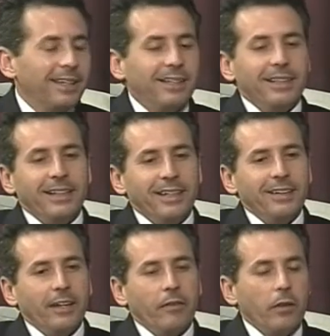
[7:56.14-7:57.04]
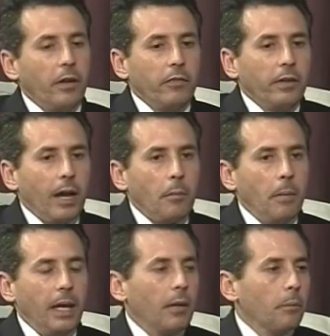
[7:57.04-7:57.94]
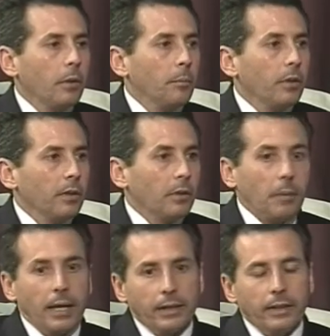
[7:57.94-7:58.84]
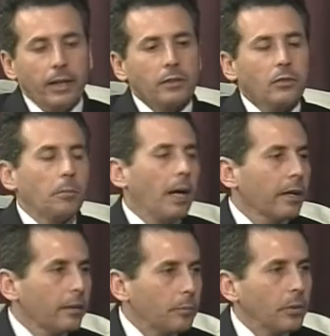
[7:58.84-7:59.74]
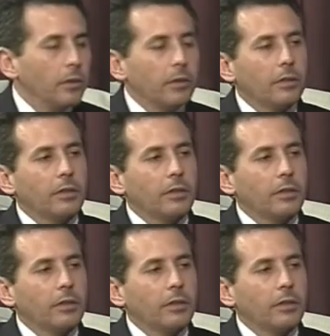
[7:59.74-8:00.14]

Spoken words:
Every dime I made, I went put into buying a desk or buying a computer,